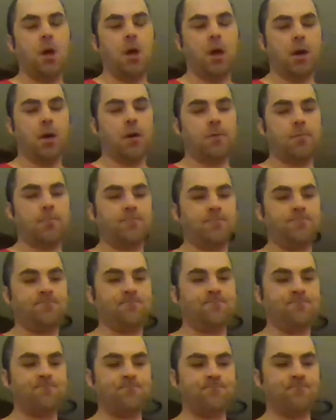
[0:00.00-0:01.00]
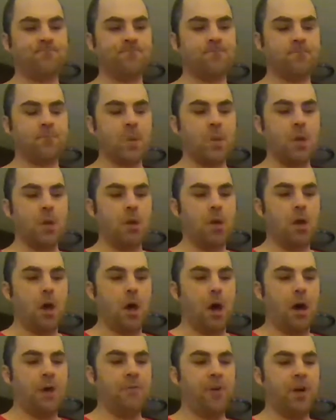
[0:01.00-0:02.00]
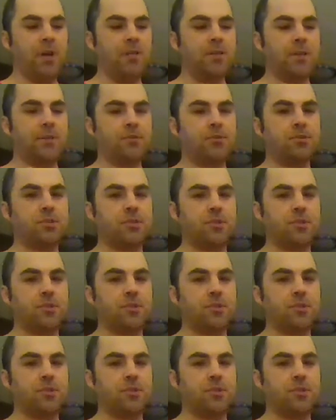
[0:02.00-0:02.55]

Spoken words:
I find that